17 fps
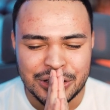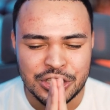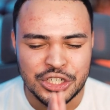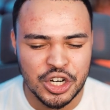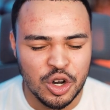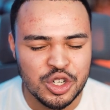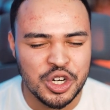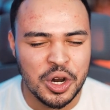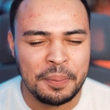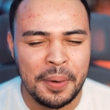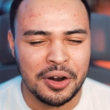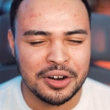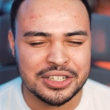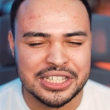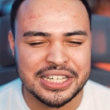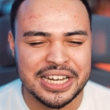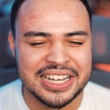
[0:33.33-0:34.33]
JoJo
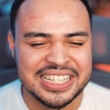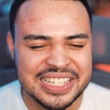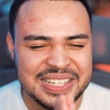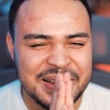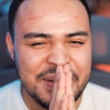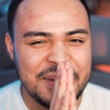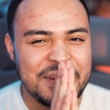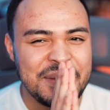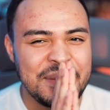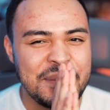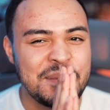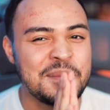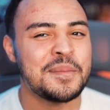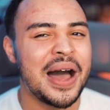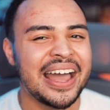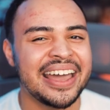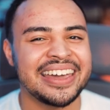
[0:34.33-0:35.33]
Part six
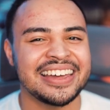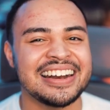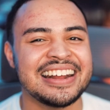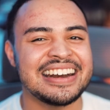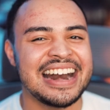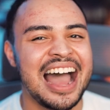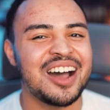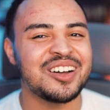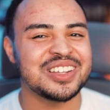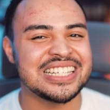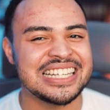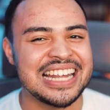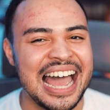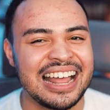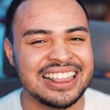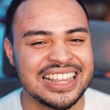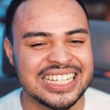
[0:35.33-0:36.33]
might get
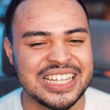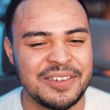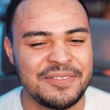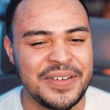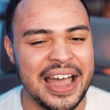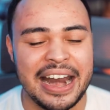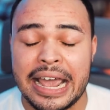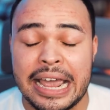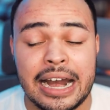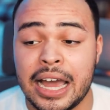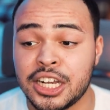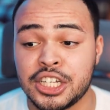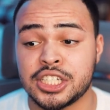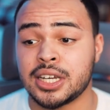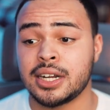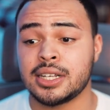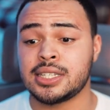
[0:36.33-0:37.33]
announced at this event. And I
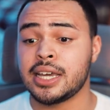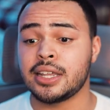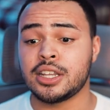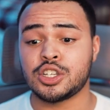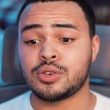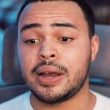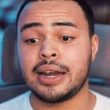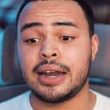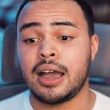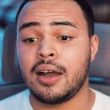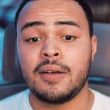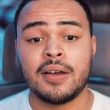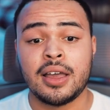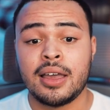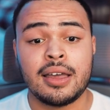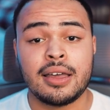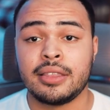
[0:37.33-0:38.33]
just gotta say this right
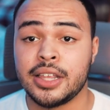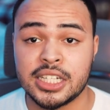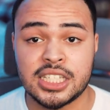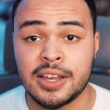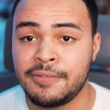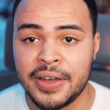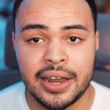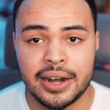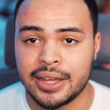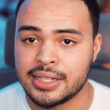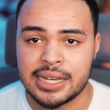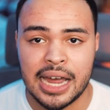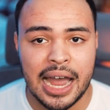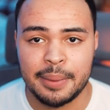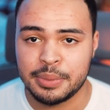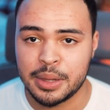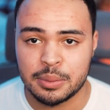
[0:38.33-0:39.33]
now, this event is
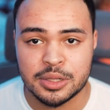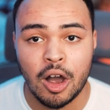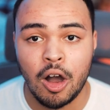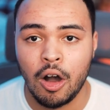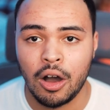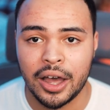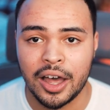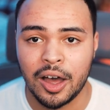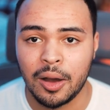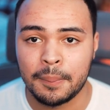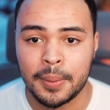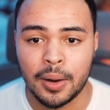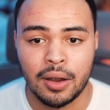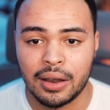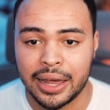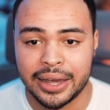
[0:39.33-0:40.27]
hyped up to all hell, bro.